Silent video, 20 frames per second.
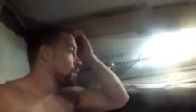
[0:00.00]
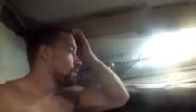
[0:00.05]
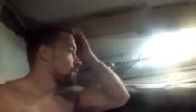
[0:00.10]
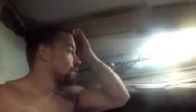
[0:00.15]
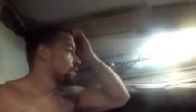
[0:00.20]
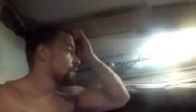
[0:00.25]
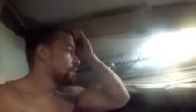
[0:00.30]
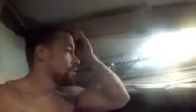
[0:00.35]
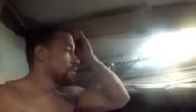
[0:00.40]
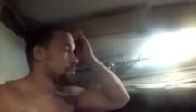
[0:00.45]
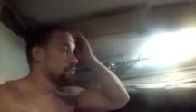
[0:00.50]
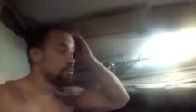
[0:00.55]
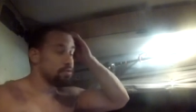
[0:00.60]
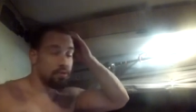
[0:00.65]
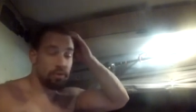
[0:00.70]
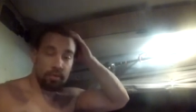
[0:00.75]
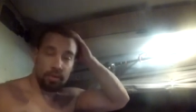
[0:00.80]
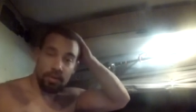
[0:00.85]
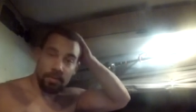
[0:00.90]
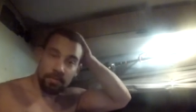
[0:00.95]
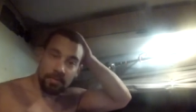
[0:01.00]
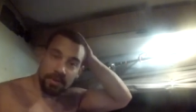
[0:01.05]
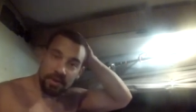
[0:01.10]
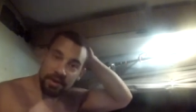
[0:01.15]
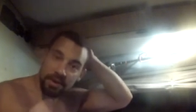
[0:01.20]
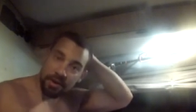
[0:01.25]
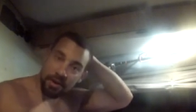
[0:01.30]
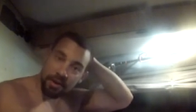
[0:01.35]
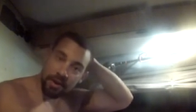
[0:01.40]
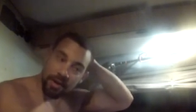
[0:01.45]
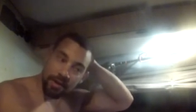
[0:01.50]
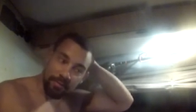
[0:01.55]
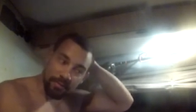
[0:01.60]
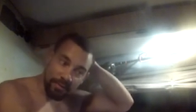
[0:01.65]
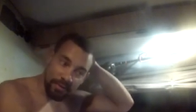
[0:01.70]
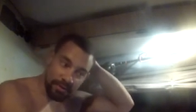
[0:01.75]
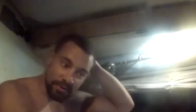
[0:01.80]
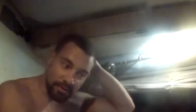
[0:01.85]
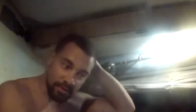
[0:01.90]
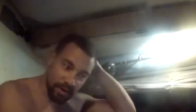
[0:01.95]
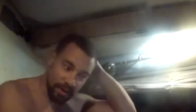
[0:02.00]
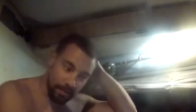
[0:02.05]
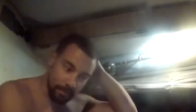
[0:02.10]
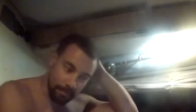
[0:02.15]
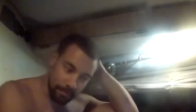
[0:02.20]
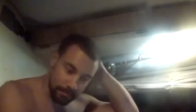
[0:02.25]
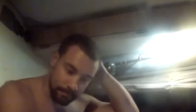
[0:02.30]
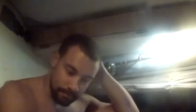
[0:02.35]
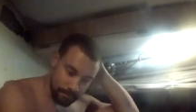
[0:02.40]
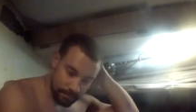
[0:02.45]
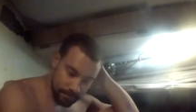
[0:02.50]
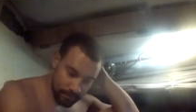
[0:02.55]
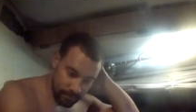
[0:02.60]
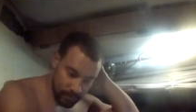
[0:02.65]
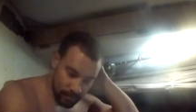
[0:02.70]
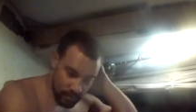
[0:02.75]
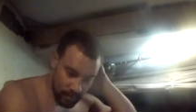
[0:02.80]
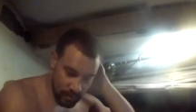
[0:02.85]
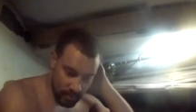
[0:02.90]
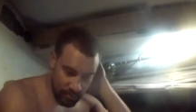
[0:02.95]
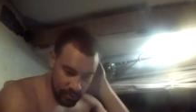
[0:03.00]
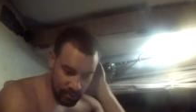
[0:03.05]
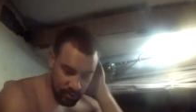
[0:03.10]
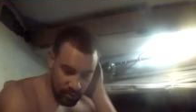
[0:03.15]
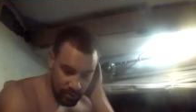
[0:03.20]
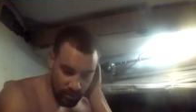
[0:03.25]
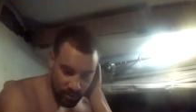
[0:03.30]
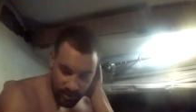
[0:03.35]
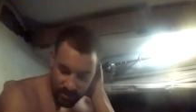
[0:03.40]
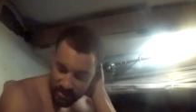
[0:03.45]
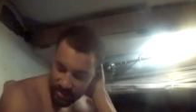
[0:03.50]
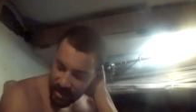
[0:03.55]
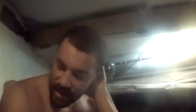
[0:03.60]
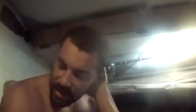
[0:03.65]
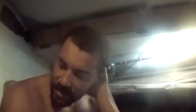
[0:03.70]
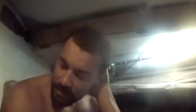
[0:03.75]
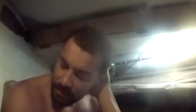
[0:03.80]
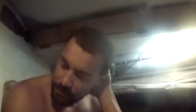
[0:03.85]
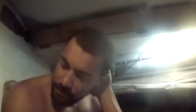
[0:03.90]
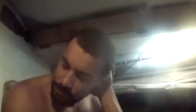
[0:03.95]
So it'll truly be gearing up for the trip. Super excited.